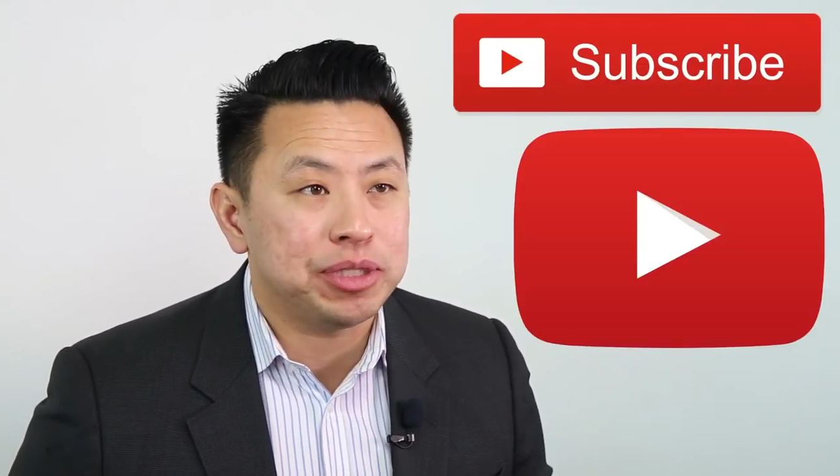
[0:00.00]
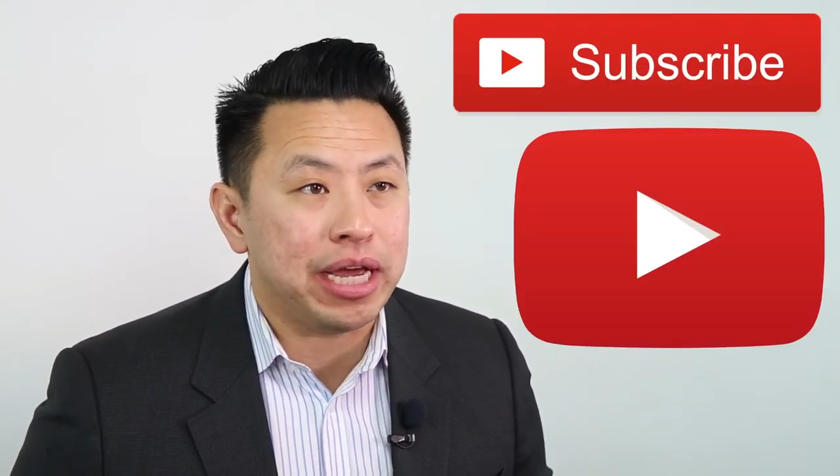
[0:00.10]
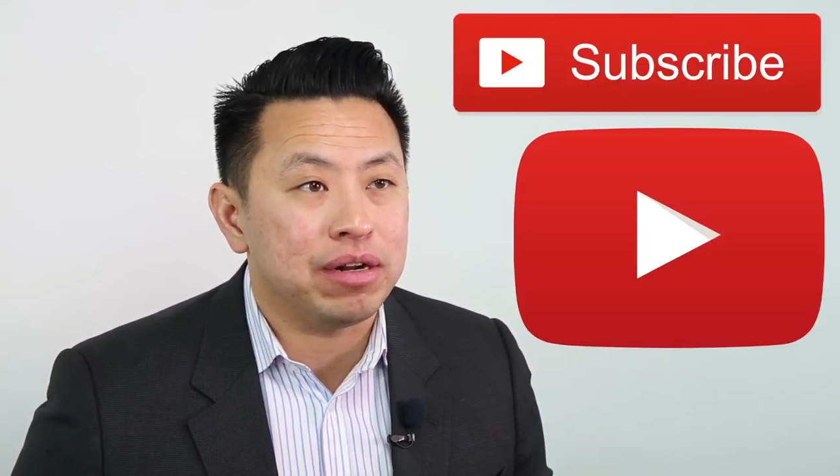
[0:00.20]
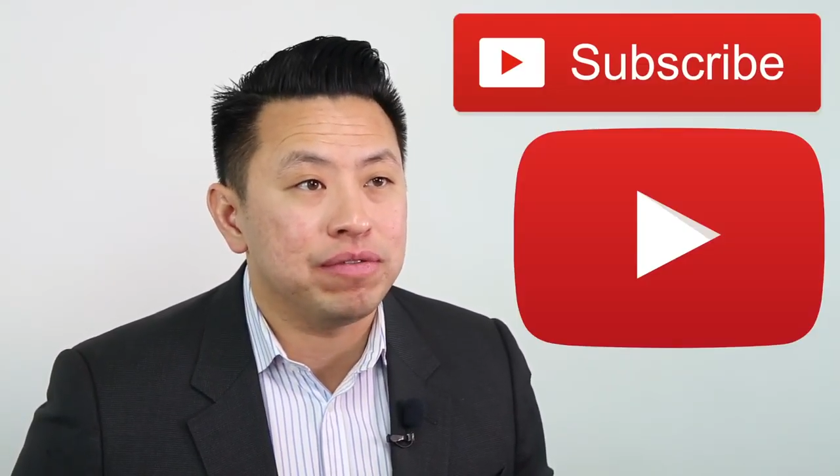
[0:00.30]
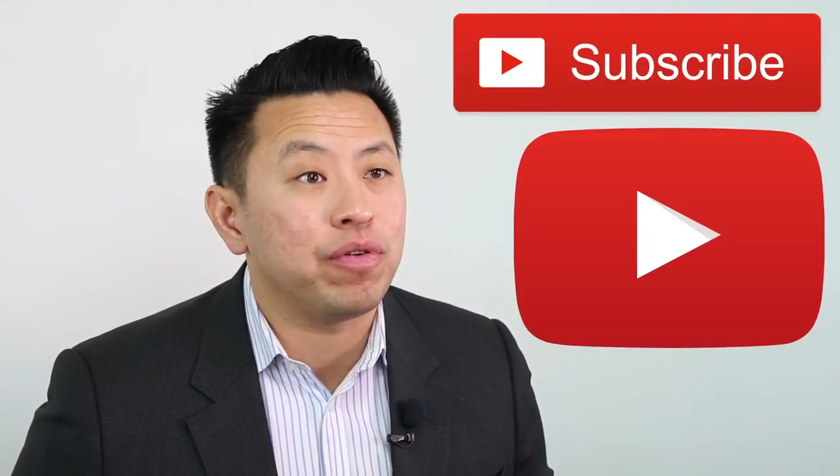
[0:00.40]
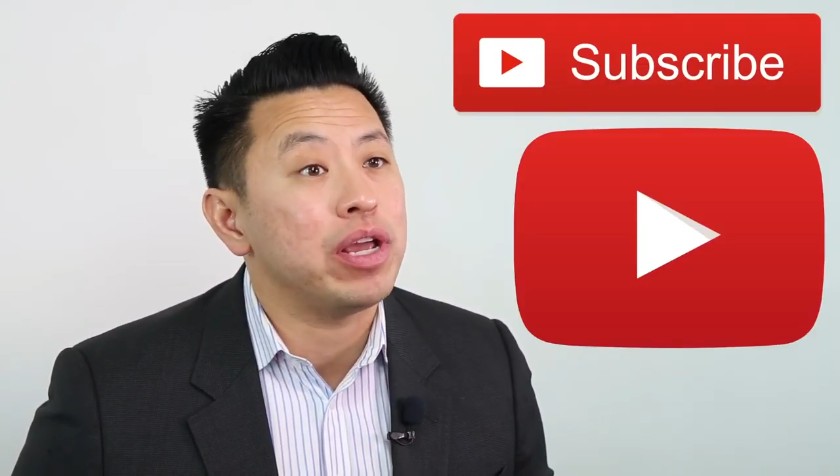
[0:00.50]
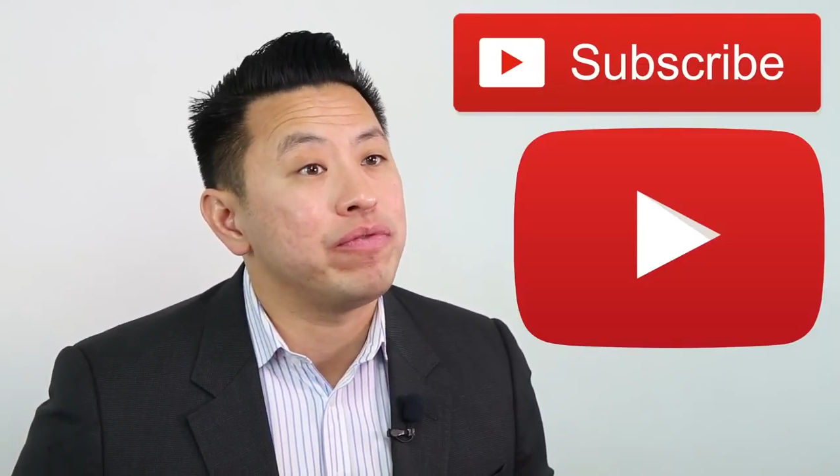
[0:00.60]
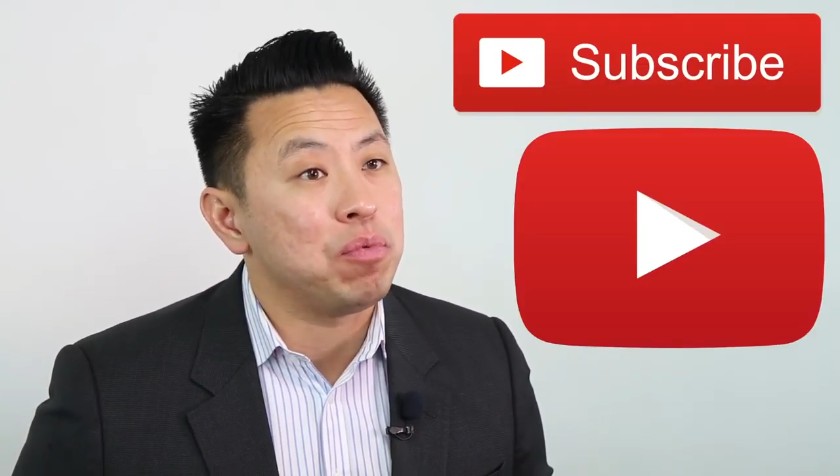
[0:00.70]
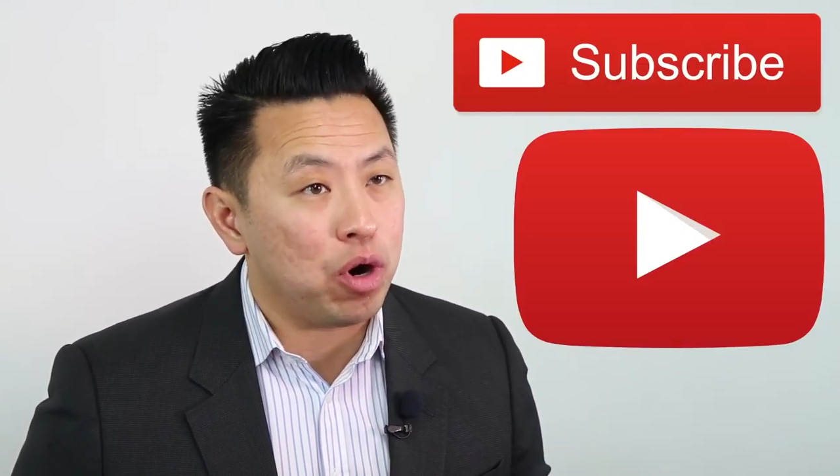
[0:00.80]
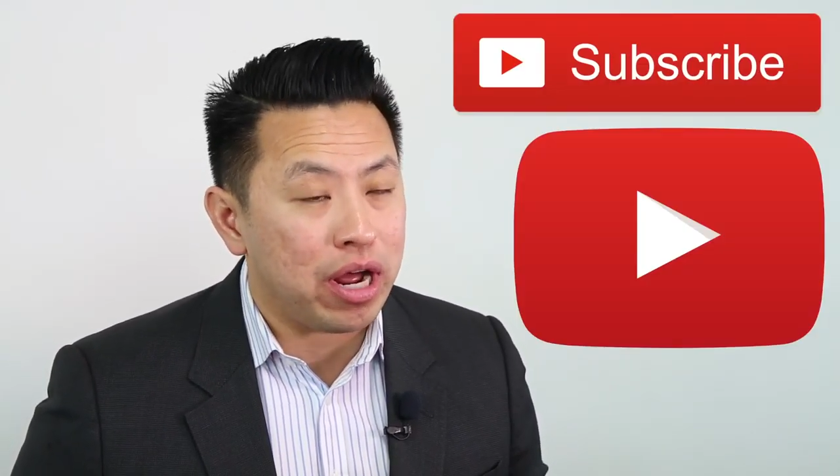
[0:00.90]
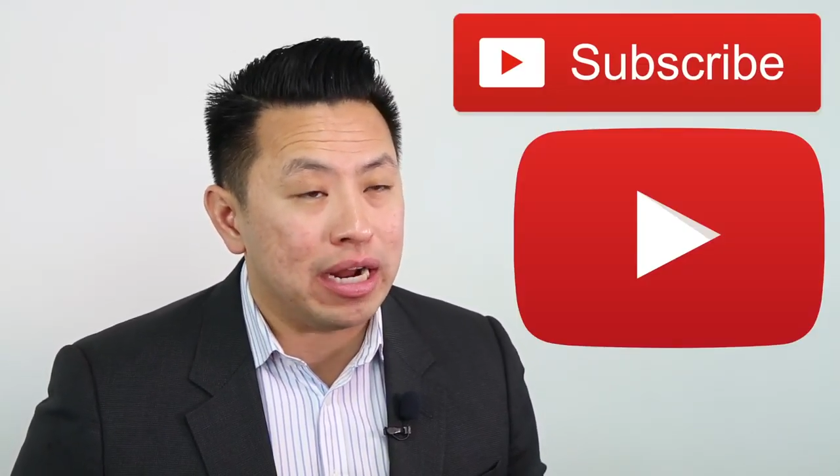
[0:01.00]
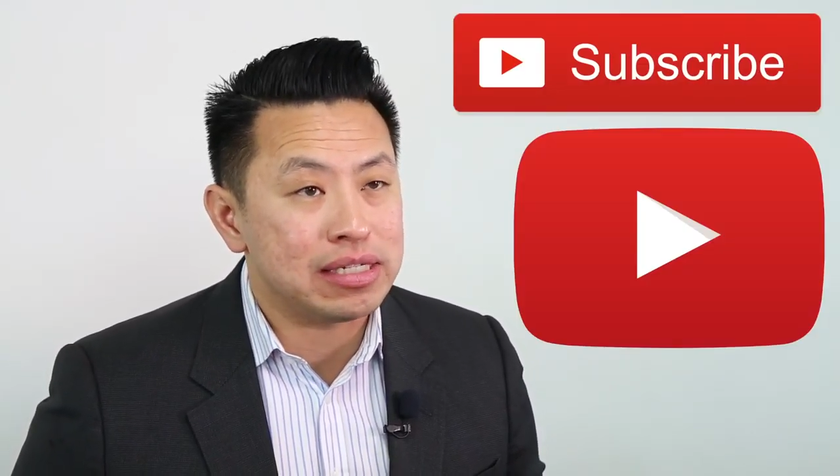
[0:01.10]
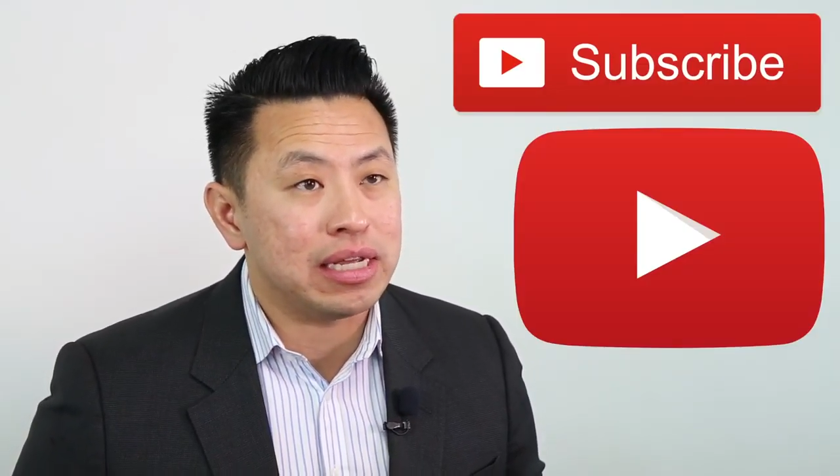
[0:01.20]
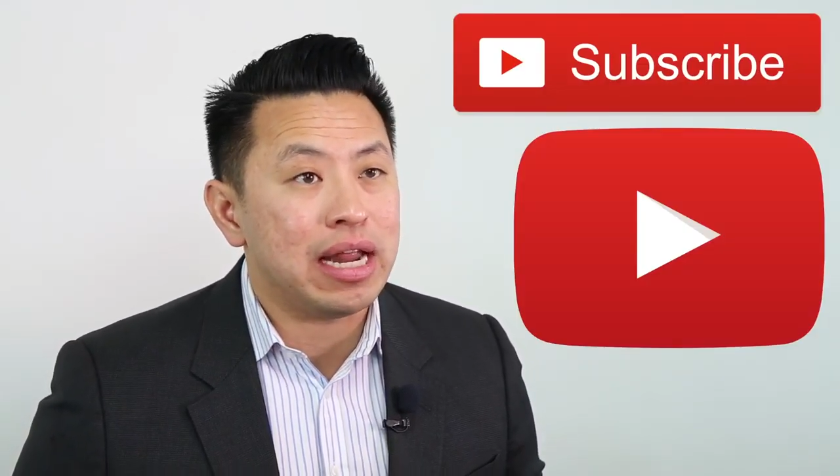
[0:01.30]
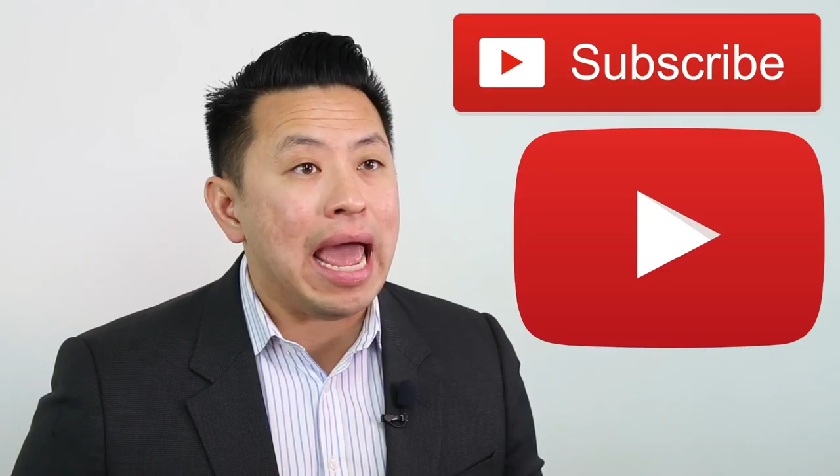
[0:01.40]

channel for even more content